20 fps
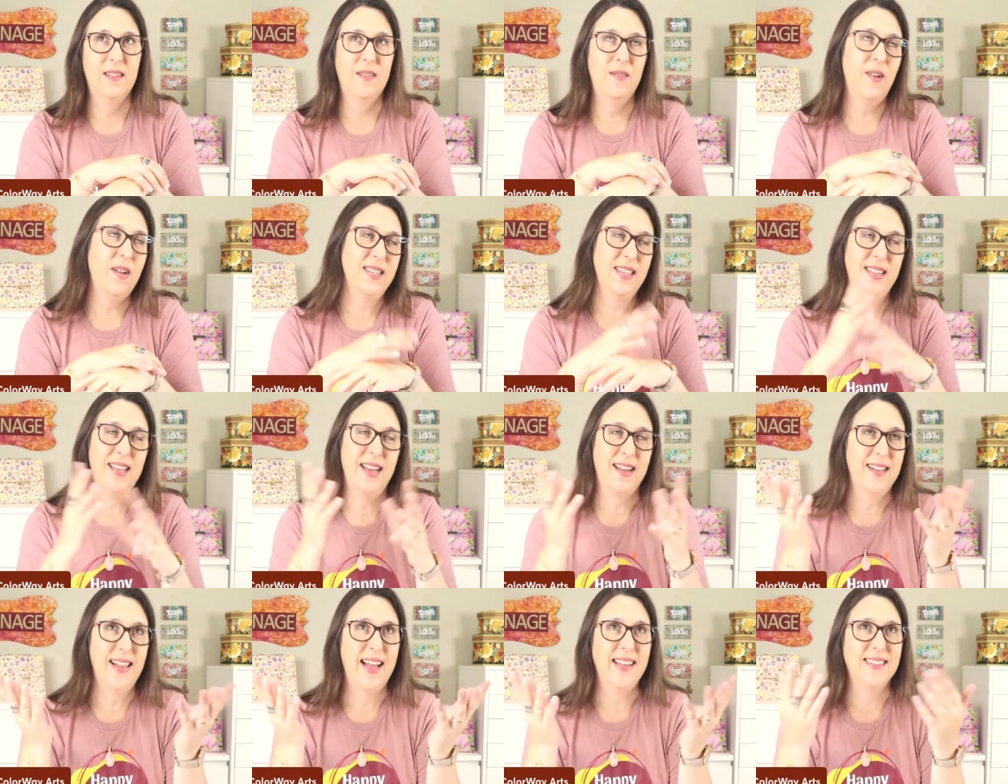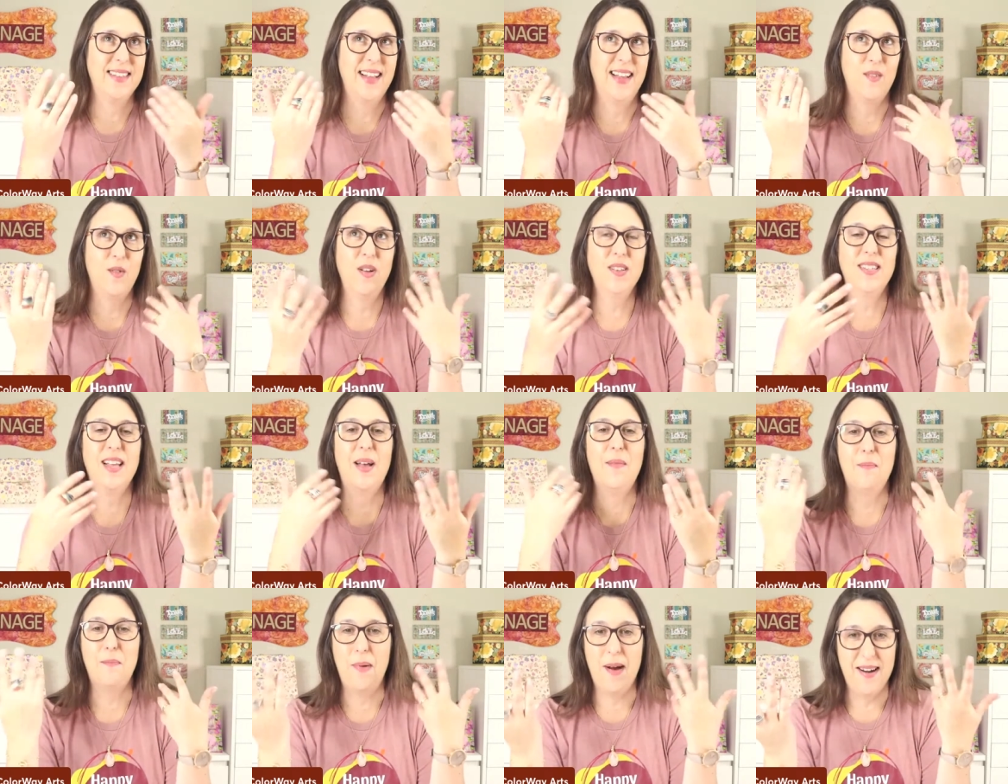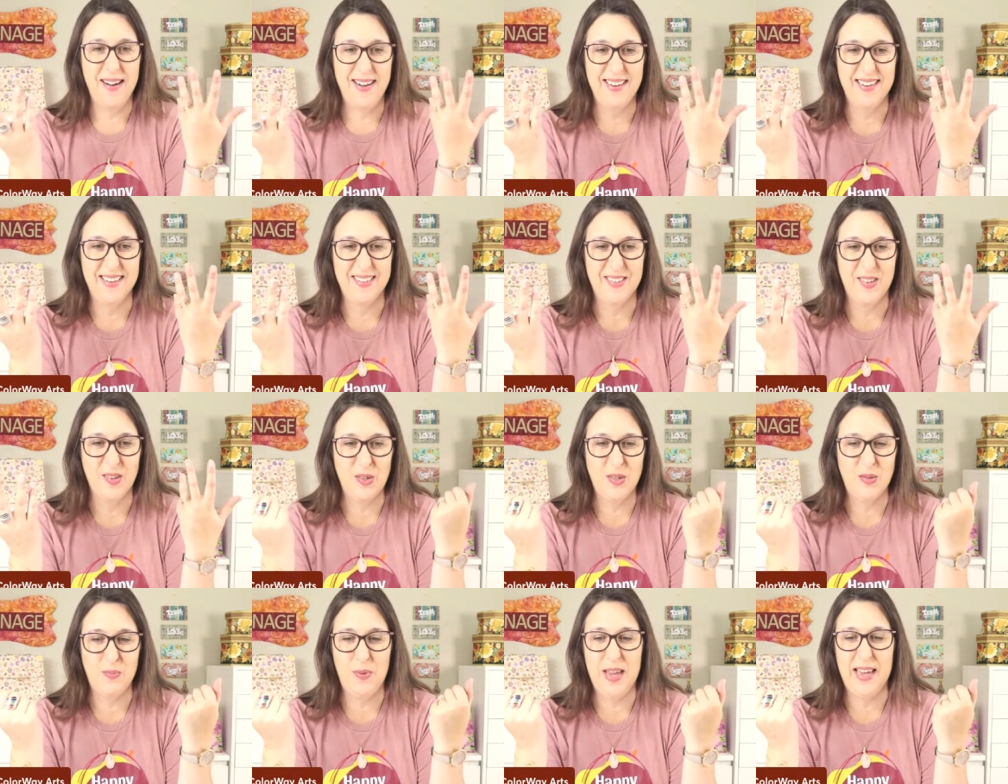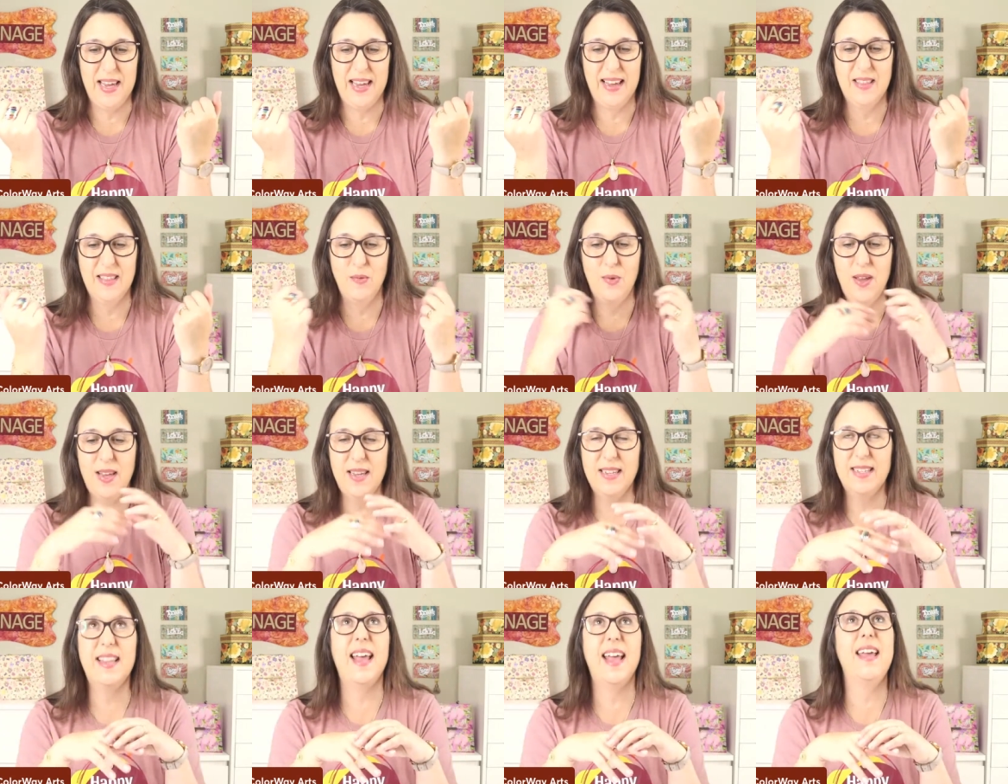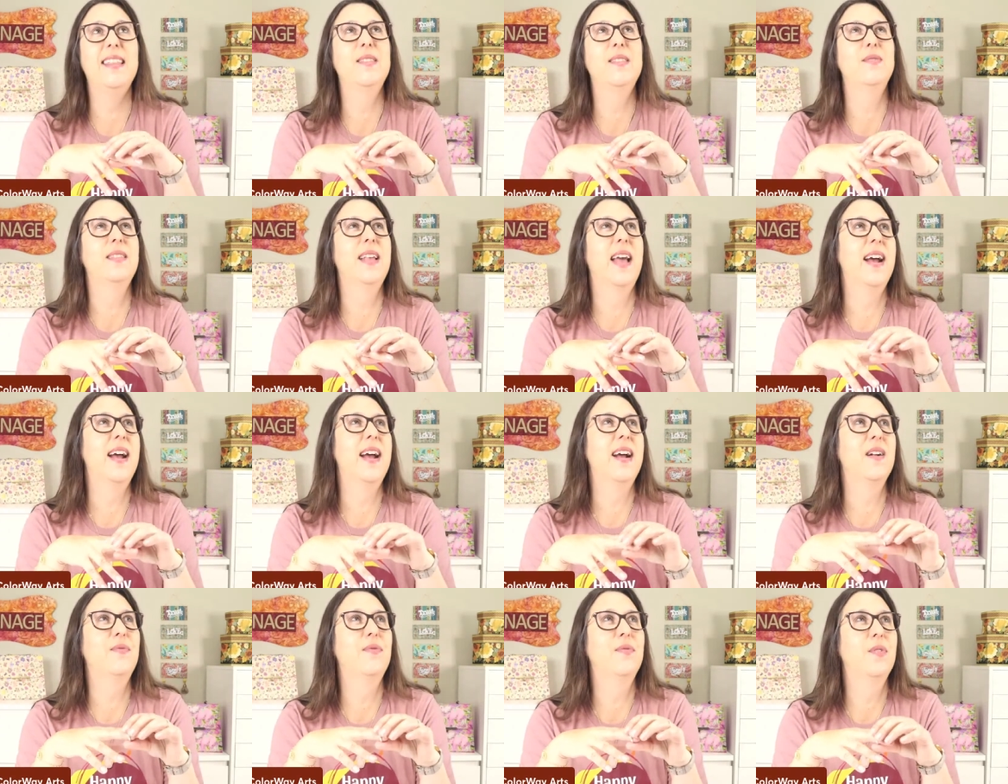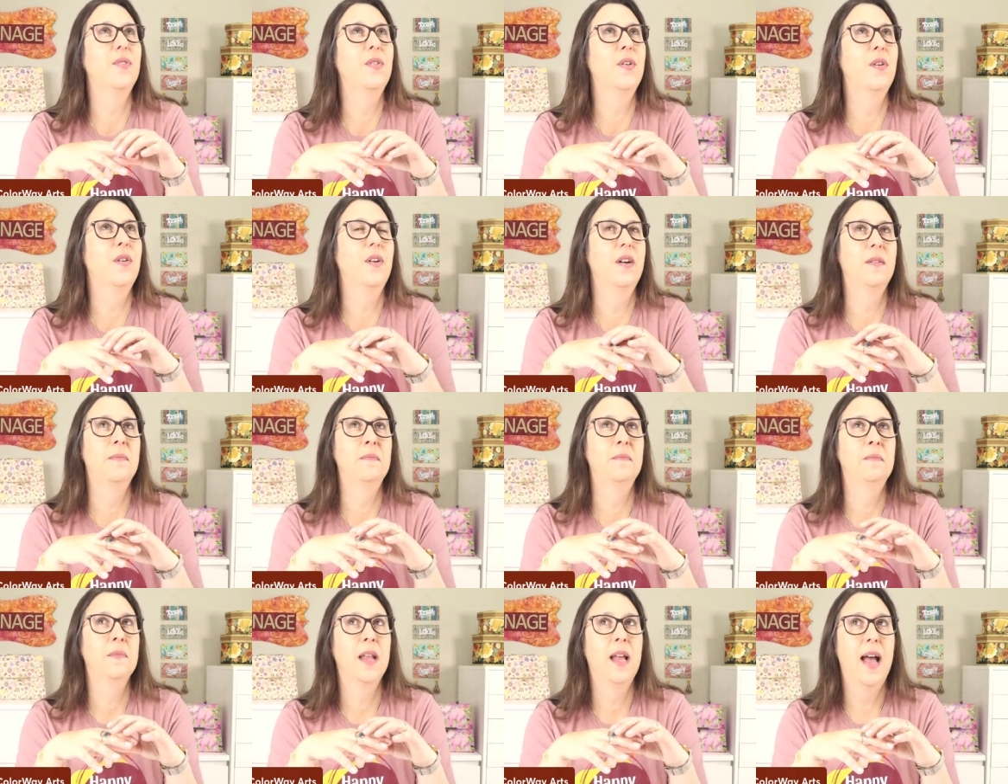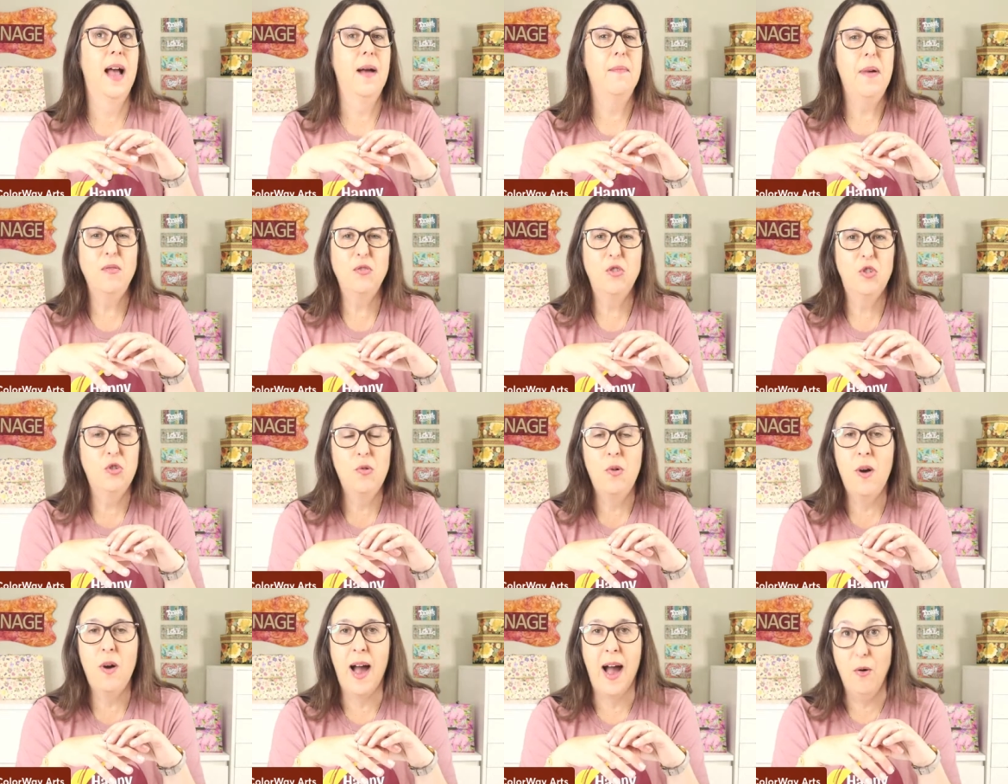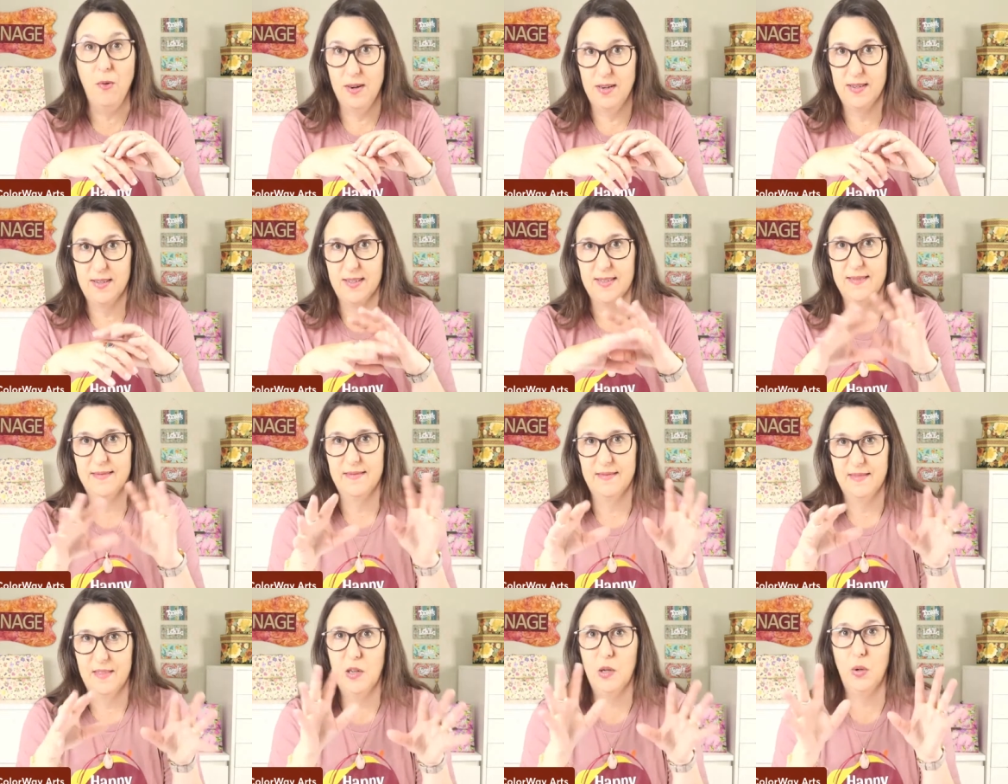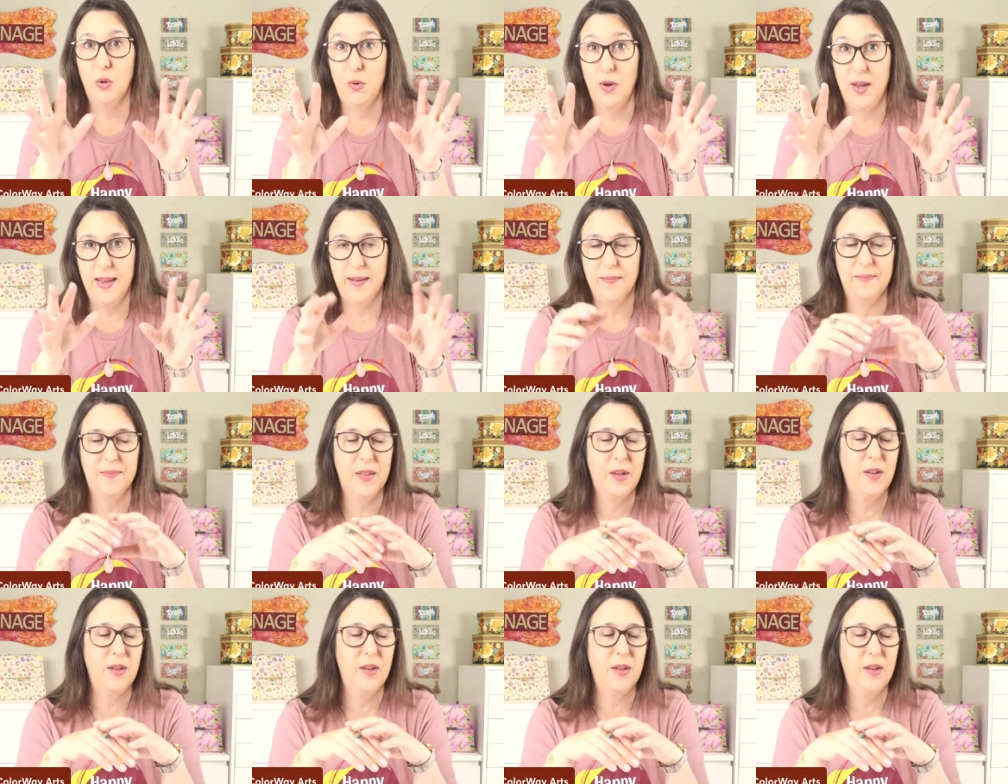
wasn't a class, like was a party, so to speak, and we stayed there for about two hours gluing.